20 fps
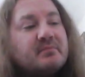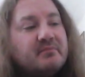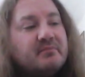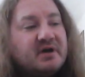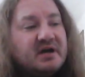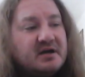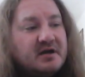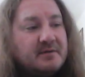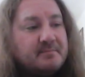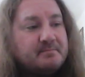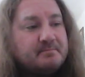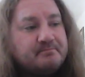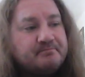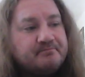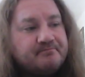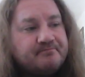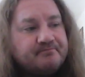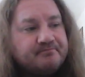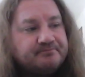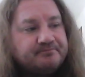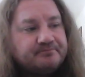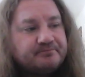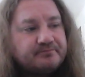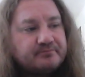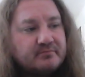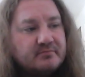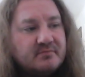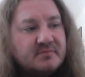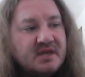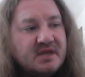But I'm
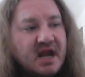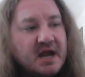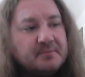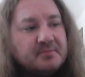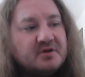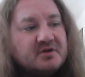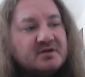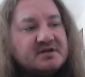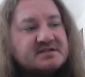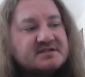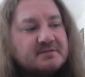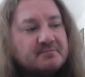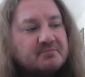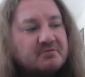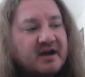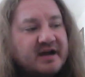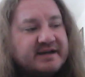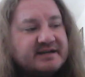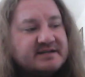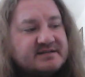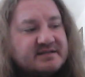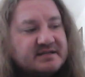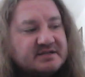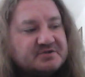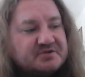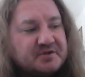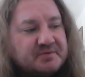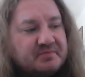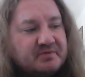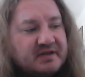really surprised
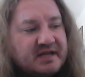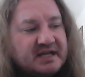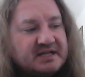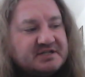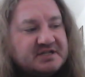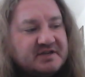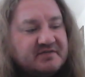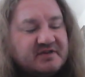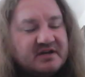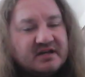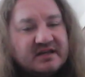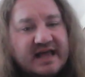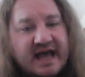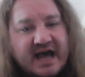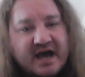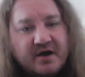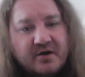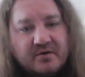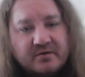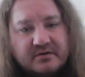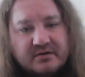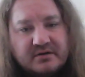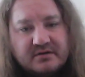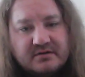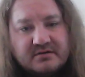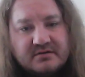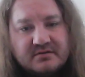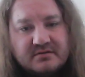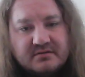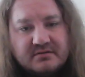that Triple H even allowed,
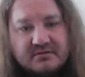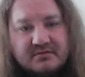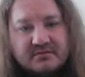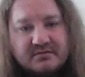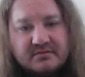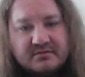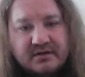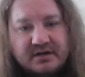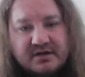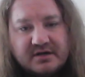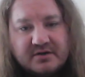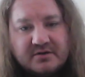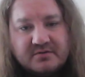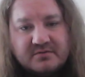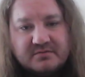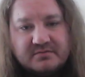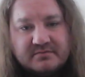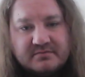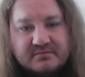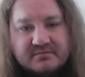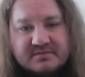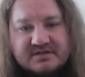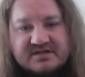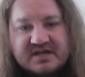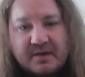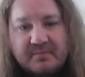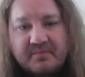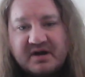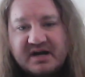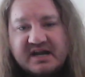you know,
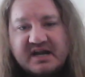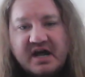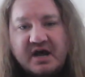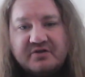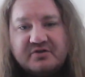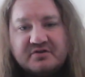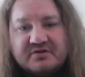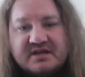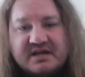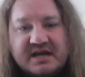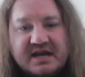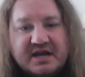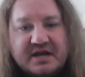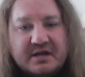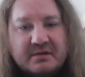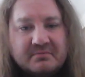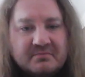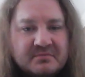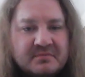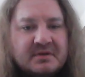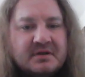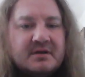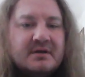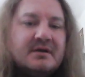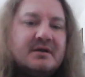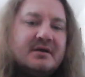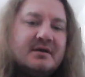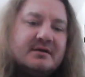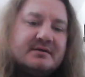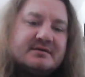somebody other than him
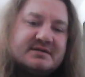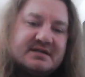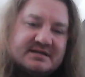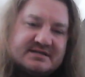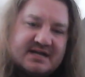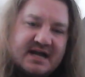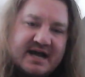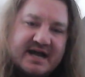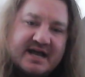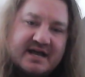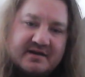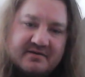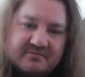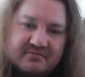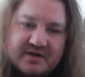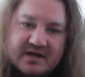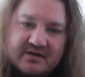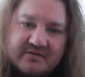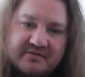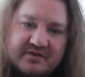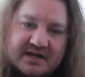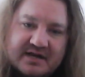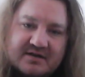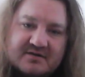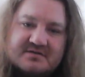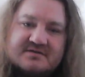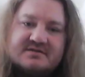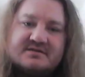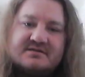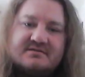to tie Ric
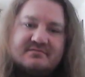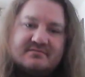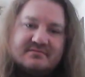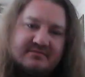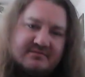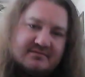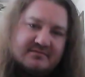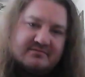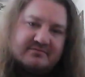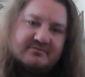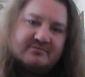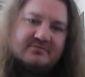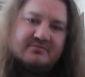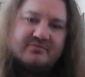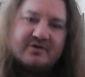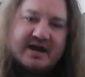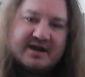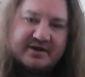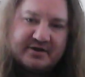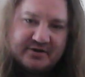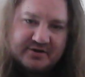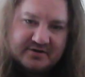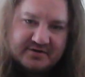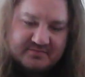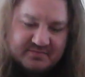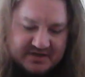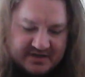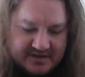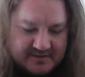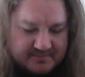Flair's
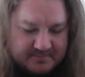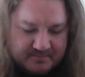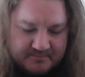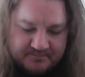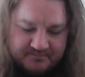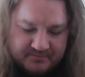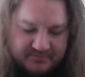record. But